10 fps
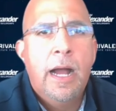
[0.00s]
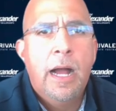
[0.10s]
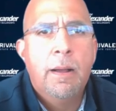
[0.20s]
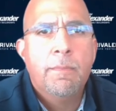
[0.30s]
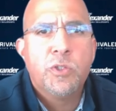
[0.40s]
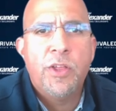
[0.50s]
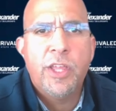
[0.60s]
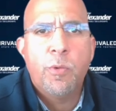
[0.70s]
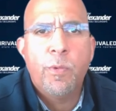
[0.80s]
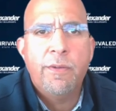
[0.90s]
So I
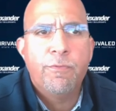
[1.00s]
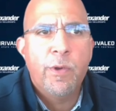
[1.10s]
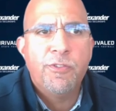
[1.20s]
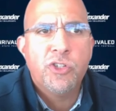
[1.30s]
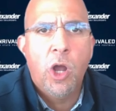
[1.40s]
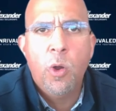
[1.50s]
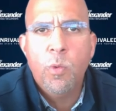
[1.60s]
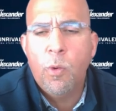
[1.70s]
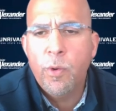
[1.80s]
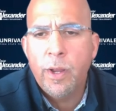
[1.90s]
think we've
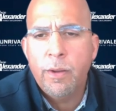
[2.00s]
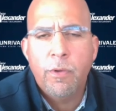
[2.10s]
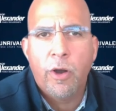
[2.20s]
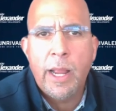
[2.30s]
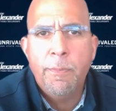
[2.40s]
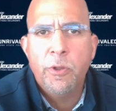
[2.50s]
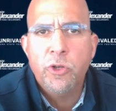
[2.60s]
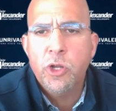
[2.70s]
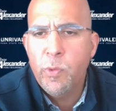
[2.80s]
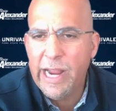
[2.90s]
shown what we are able
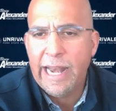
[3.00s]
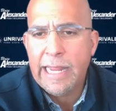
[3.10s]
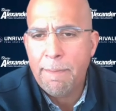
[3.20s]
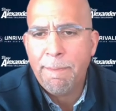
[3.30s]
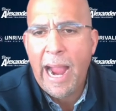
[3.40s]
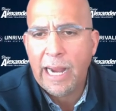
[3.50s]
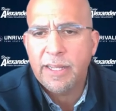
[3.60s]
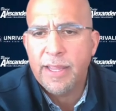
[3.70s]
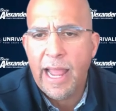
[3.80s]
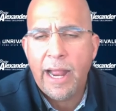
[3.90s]
to do. We got to get
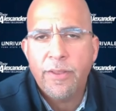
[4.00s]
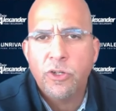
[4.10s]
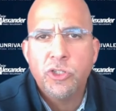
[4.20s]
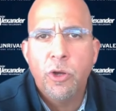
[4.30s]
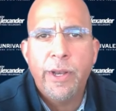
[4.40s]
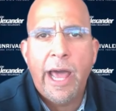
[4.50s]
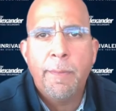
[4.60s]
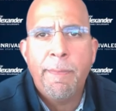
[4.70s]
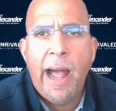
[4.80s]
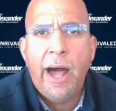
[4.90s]
back to that. There's no
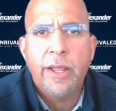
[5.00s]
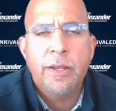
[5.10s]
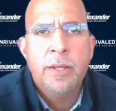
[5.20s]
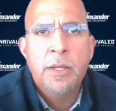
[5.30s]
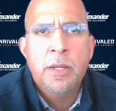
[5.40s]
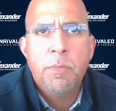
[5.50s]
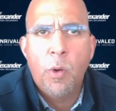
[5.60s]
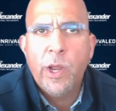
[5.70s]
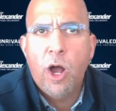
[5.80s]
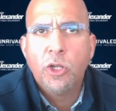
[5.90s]
doubt about it.
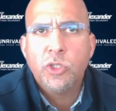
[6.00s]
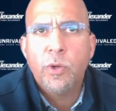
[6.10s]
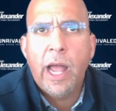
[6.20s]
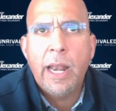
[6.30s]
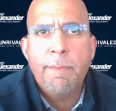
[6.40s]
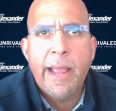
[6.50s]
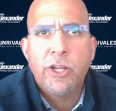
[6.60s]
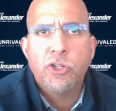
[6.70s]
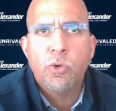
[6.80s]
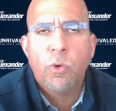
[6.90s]
But we also got to
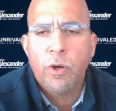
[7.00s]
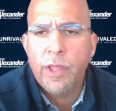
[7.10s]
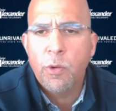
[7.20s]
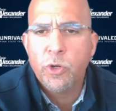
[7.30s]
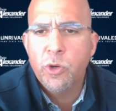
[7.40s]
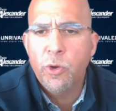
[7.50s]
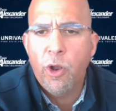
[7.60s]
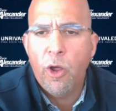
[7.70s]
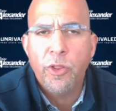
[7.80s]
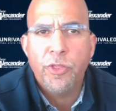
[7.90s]
make sure that we're
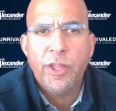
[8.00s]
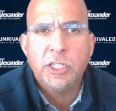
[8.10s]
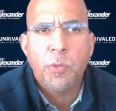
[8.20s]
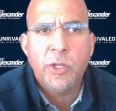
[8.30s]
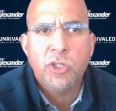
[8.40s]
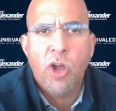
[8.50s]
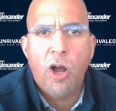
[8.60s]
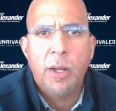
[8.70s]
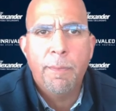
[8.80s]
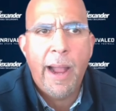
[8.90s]
doing all the things that we
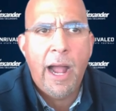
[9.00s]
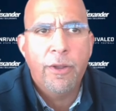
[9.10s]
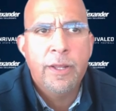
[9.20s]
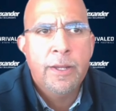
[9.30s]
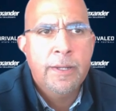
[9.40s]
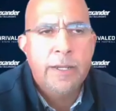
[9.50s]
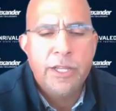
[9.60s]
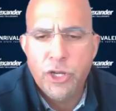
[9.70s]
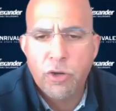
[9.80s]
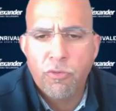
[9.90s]
talk about
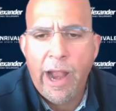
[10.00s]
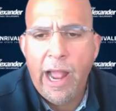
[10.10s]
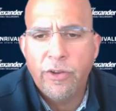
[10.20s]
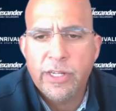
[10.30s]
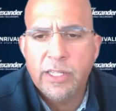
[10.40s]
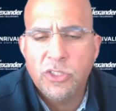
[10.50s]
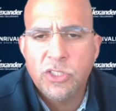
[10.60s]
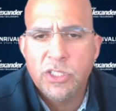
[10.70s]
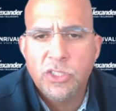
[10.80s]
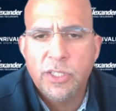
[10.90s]
year round
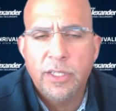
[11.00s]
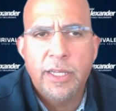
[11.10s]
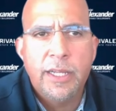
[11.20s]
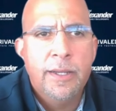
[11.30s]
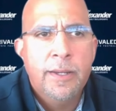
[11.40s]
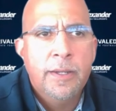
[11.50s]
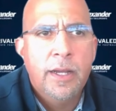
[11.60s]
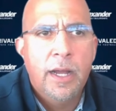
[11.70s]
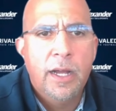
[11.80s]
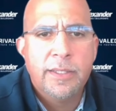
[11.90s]
consistently
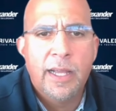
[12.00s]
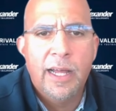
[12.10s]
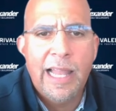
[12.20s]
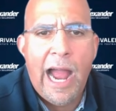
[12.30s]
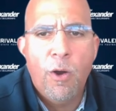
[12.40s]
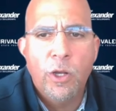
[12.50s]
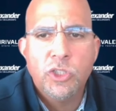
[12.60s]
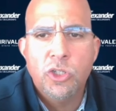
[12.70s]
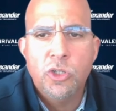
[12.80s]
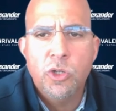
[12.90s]
to allow
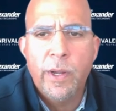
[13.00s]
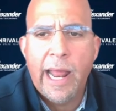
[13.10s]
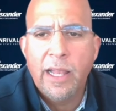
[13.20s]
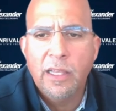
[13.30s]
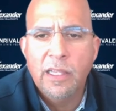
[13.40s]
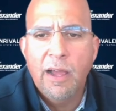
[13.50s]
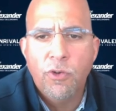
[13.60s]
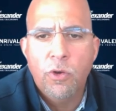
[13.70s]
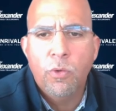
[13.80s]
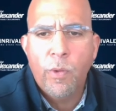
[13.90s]
us to do it at a
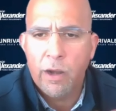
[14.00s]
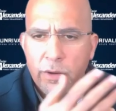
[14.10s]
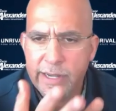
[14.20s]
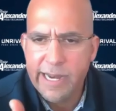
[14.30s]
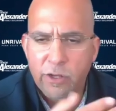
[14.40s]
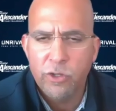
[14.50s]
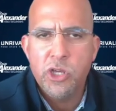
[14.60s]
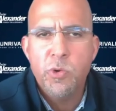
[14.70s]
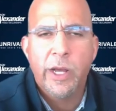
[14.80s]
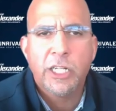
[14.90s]
level where Neil,
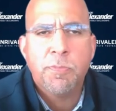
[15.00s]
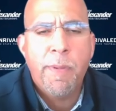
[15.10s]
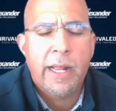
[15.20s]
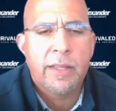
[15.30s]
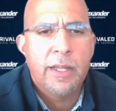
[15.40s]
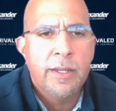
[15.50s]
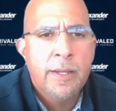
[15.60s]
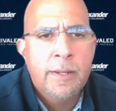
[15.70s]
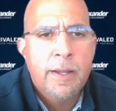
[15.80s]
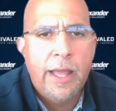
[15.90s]
you expect it
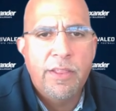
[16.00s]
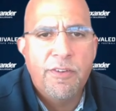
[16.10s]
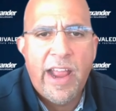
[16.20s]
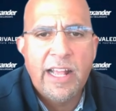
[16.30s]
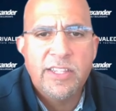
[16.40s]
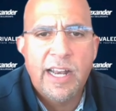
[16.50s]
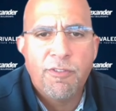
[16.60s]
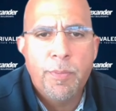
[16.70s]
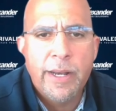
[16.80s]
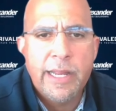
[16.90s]
and the fans and
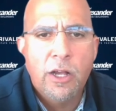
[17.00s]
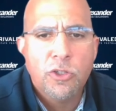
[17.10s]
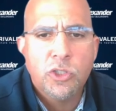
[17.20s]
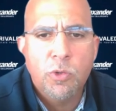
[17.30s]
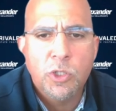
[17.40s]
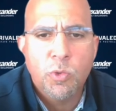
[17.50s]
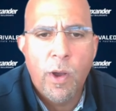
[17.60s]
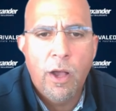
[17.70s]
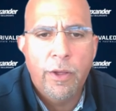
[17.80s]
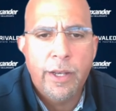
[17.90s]
everybody else do as
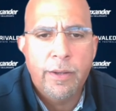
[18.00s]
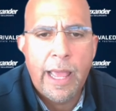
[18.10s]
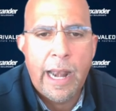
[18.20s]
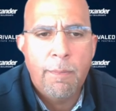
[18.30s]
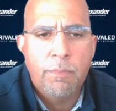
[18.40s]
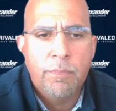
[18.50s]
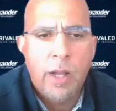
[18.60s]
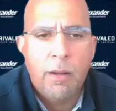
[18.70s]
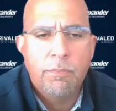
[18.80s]
well. And